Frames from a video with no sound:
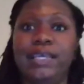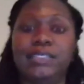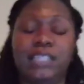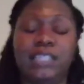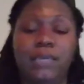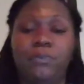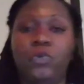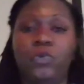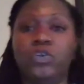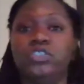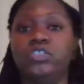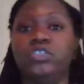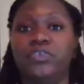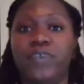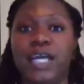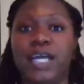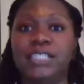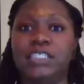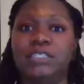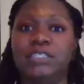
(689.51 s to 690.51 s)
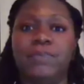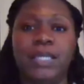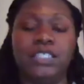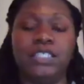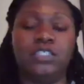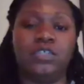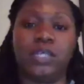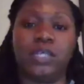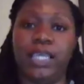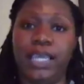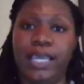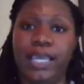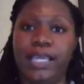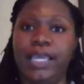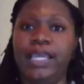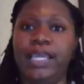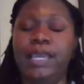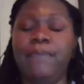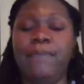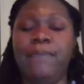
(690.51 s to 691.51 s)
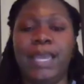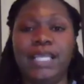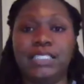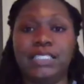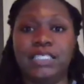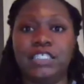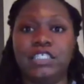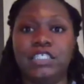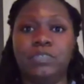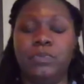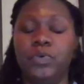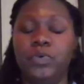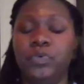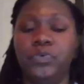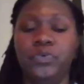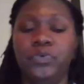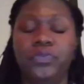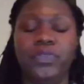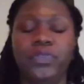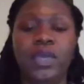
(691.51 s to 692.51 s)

It moisturizes my skin and it makes it smooth,